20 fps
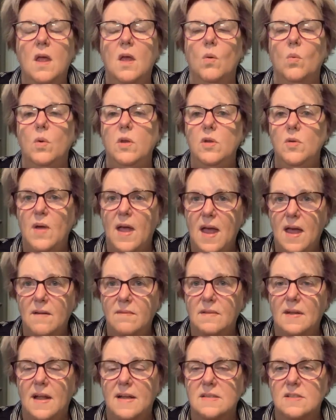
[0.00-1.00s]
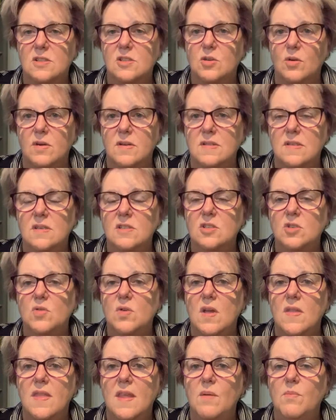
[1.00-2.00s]
When you have lots of choices, you
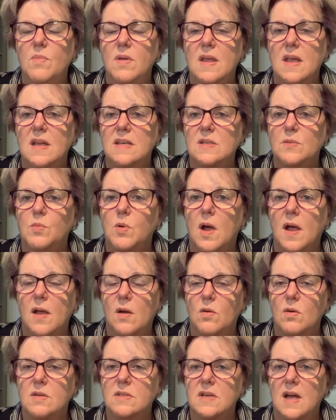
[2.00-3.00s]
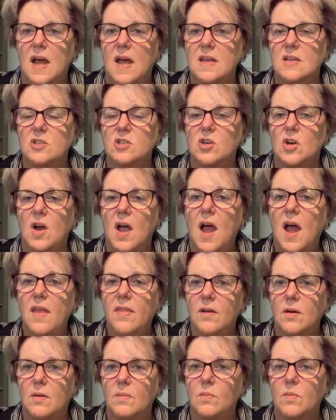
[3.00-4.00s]
can then begin to prioritize your
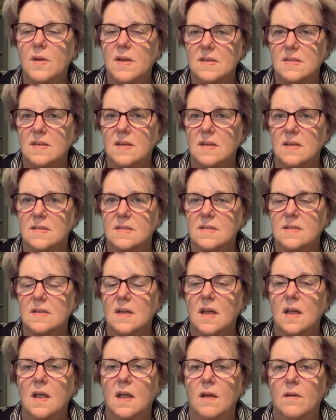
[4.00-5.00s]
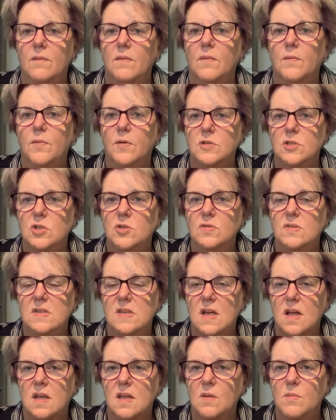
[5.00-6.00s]
other reasons for
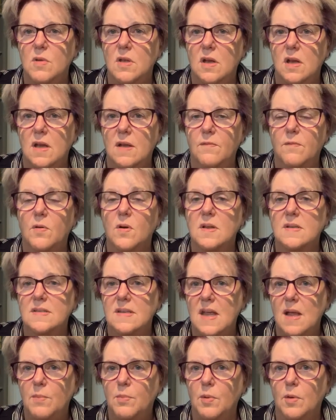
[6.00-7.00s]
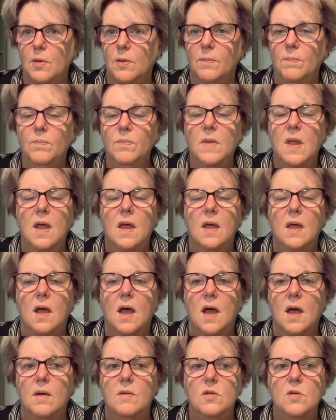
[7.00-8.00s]
choosing a community. For example,
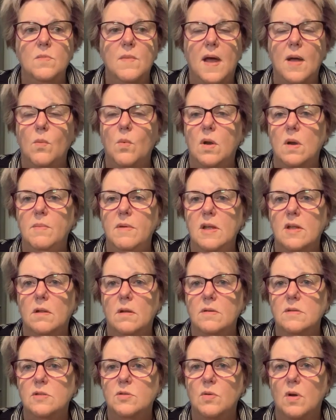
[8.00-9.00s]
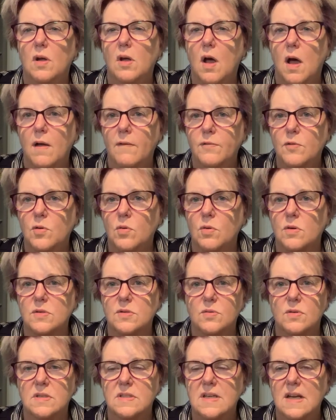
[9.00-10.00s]
you might want to be close to a golf
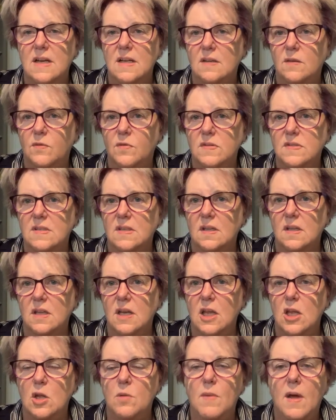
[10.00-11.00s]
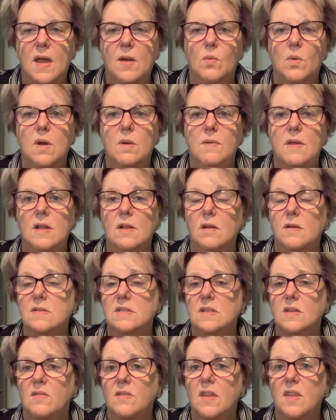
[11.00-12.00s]
course or a tennis facility. You might want to be close
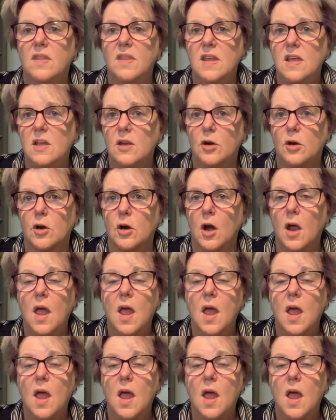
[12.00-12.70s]
to the theater.